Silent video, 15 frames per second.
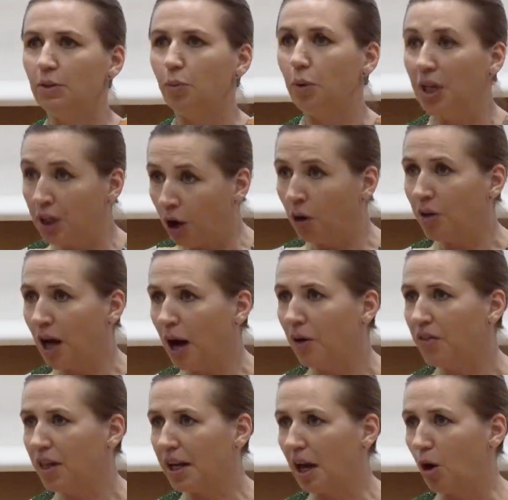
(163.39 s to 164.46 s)
We know
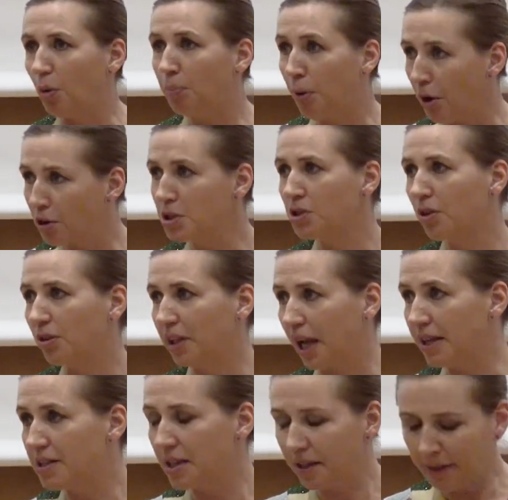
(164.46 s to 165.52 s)
now that our personal
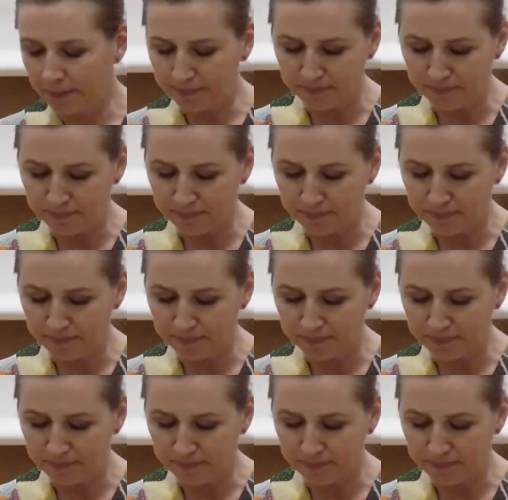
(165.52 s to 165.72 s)
data